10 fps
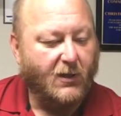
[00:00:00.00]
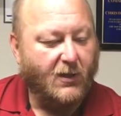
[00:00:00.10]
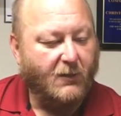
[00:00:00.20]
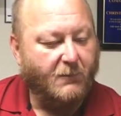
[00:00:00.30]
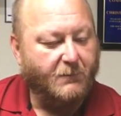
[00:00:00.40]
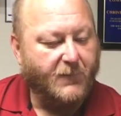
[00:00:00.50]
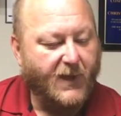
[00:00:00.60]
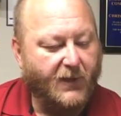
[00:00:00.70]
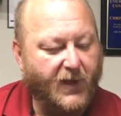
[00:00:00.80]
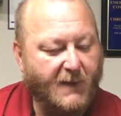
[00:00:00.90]

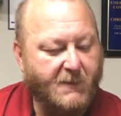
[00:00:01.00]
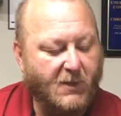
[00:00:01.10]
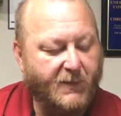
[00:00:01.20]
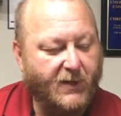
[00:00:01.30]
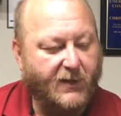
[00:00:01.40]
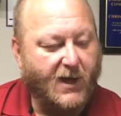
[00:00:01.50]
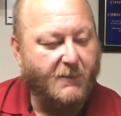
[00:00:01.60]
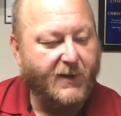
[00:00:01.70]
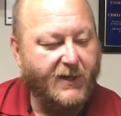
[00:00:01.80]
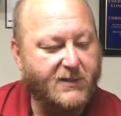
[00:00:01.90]
Now, the 9mm
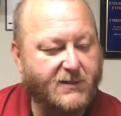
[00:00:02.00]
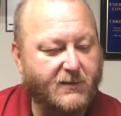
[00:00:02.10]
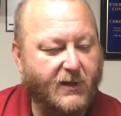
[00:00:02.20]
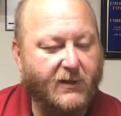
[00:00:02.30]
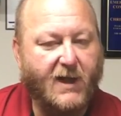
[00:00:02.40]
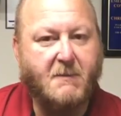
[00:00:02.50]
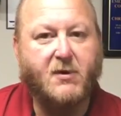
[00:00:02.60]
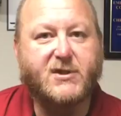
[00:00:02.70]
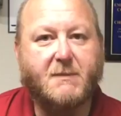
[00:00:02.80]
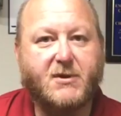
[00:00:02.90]
carbines and
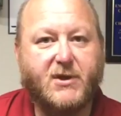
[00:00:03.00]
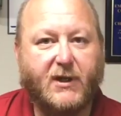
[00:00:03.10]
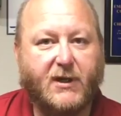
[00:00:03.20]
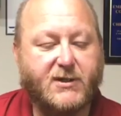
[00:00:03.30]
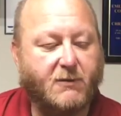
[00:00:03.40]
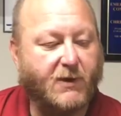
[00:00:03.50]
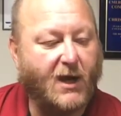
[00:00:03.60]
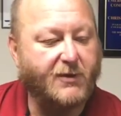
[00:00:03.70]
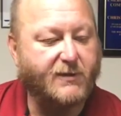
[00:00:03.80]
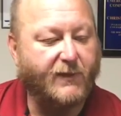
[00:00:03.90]
9mm submachine guns,
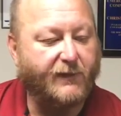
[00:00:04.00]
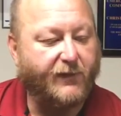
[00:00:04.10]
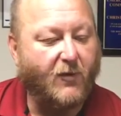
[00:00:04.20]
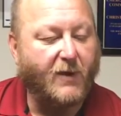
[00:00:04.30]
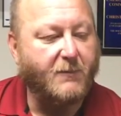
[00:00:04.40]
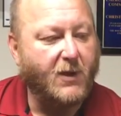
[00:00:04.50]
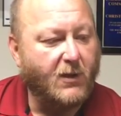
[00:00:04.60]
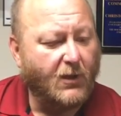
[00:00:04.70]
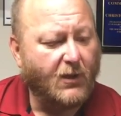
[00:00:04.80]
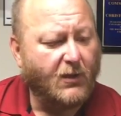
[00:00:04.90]
regardless of their form,
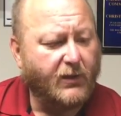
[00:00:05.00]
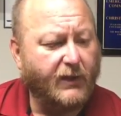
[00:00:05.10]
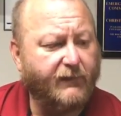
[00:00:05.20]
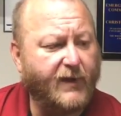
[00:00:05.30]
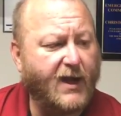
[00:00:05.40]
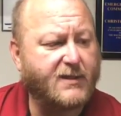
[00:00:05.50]
they've